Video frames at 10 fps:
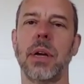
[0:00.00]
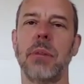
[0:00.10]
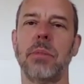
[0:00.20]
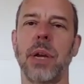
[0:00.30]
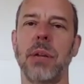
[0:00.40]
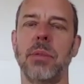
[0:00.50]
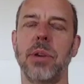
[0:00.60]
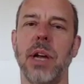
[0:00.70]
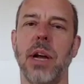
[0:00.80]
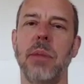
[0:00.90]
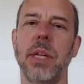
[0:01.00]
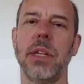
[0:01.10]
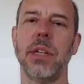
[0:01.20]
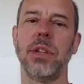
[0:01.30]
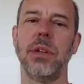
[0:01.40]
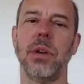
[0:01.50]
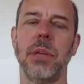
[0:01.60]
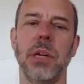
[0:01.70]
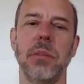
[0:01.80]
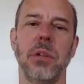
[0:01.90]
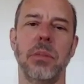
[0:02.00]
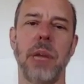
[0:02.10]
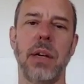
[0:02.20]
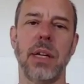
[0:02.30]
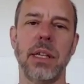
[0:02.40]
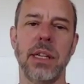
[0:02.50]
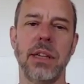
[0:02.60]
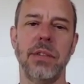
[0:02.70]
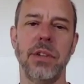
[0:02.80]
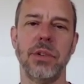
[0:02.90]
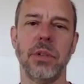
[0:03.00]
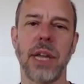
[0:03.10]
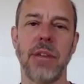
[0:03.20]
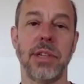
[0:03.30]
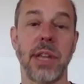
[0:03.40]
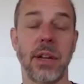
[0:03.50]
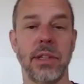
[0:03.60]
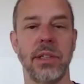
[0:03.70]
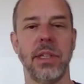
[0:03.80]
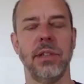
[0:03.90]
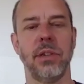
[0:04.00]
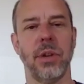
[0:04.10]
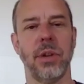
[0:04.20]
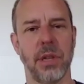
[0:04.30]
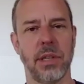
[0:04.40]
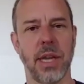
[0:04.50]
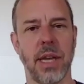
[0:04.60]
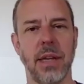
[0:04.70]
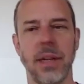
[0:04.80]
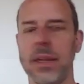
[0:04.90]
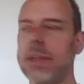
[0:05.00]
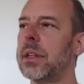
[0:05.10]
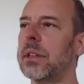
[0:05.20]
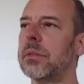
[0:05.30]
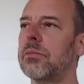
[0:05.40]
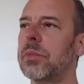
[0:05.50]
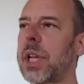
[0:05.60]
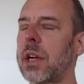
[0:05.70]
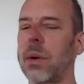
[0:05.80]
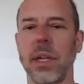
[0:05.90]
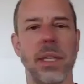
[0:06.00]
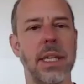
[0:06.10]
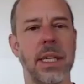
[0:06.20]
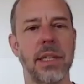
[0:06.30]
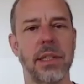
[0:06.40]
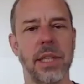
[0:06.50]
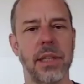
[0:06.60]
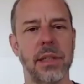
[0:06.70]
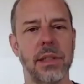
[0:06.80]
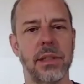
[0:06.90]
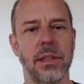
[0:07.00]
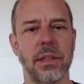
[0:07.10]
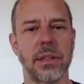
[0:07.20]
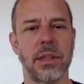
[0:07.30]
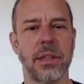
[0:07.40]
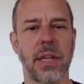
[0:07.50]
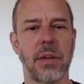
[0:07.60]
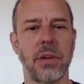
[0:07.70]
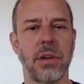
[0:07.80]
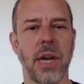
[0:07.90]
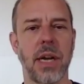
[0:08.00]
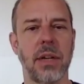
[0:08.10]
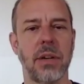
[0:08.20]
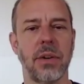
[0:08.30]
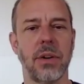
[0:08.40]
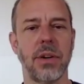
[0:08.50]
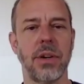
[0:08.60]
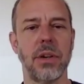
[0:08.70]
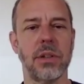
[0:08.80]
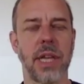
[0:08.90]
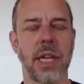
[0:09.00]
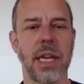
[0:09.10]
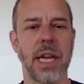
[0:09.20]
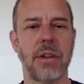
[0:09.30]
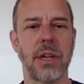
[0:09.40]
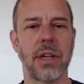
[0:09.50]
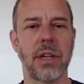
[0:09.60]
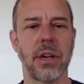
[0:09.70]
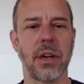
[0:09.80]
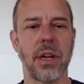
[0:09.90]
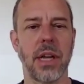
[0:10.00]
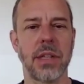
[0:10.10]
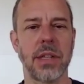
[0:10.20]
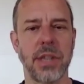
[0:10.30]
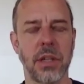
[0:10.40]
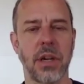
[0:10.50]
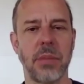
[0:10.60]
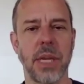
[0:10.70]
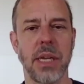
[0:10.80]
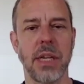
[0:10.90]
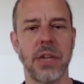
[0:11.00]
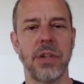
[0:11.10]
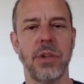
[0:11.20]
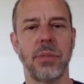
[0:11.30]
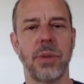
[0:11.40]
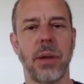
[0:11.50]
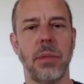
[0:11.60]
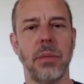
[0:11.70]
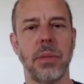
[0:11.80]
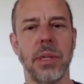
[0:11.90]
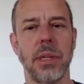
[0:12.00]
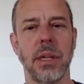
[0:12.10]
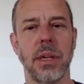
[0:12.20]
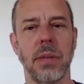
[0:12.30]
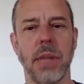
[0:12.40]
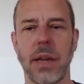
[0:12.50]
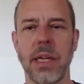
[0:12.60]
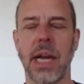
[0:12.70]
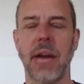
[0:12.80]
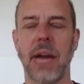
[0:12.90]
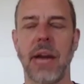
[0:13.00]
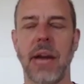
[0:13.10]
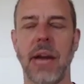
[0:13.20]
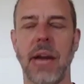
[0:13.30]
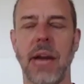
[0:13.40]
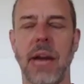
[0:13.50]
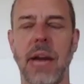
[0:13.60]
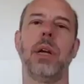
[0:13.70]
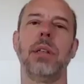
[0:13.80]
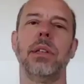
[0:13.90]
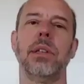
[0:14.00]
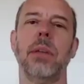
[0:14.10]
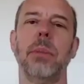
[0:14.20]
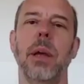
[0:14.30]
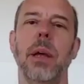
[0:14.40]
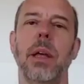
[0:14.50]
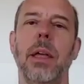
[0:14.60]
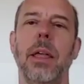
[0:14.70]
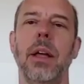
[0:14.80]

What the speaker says: predominant to a minimal amount, and the individual lifestyle diseases, or you could say psychoanalytic diseases, psycho-neurotic or neuro-psychiatric, it's still our main issue and problem, without a doubt. And some people have brought this up.